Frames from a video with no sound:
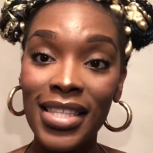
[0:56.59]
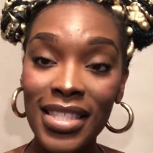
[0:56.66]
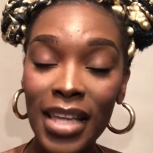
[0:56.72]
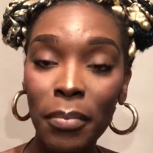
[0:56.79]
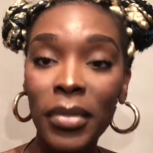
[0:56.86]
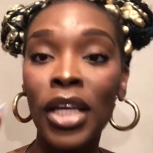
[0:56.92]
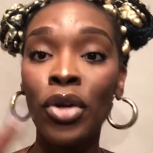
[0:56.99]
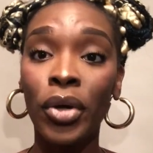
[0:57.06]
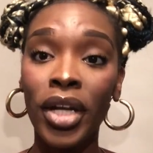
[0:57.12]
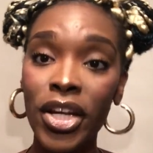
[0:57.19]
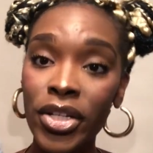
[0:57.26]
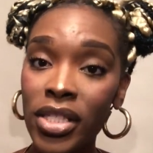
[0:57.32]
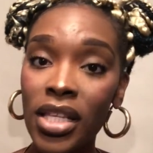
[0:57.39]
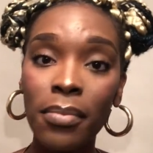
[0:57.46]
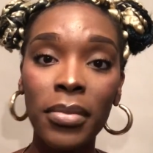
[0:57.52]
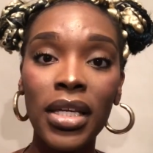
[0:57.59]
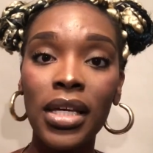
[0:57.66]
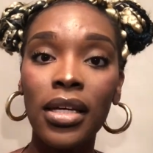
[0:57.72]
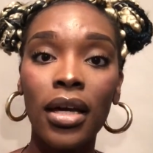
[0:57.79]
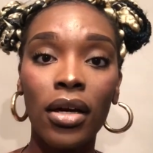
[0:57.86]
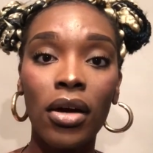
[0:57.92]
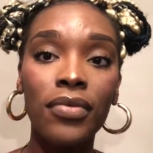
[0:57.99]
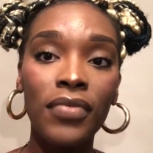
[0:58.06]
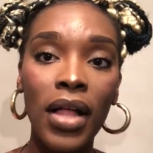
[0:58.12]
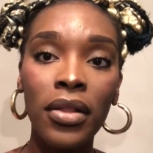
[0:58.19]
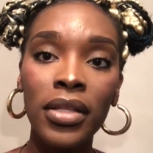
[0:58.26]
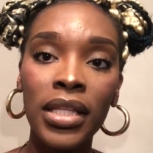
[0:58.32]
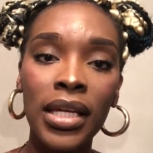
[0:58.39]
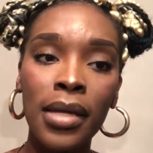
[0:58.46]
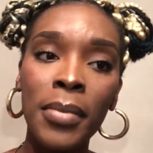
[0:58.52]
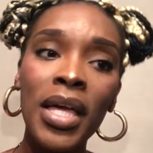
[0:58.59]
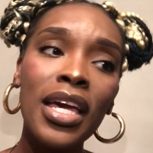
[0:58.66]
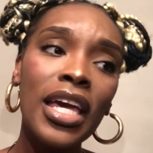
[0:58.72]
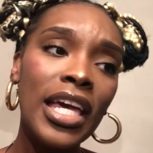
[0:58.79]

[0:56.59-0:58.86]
something or hear something and go follow them.